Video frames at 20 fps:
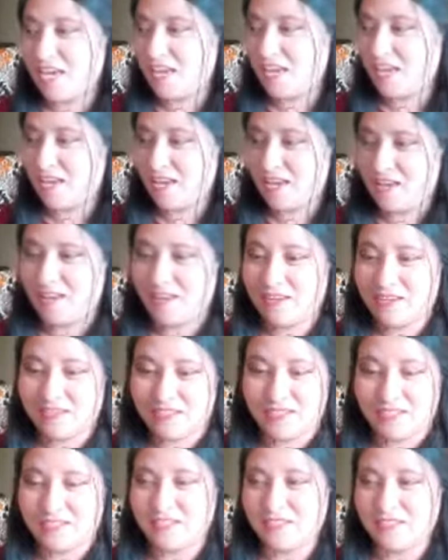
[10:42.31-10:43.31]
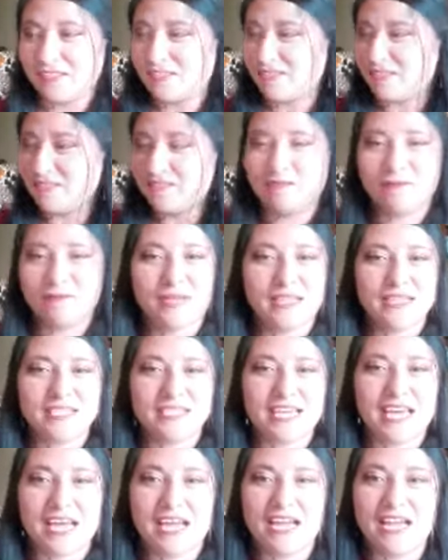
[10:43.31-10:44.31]
And
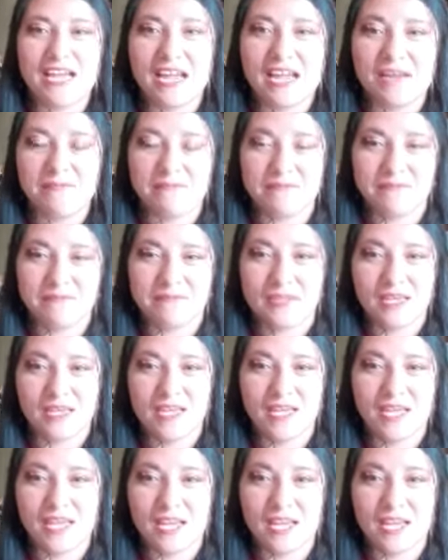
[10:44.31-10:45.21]
well, yeah, I'm.